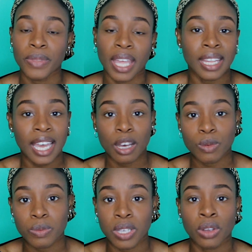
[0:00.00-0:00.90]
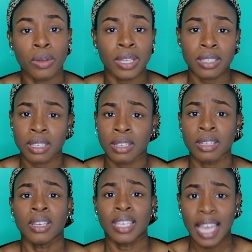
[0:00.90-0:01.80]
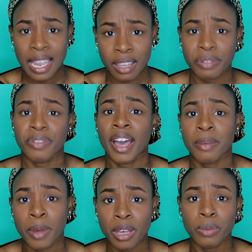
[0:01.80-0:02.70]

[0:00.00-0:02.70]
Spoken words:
And that helps me not only to get in the fiber,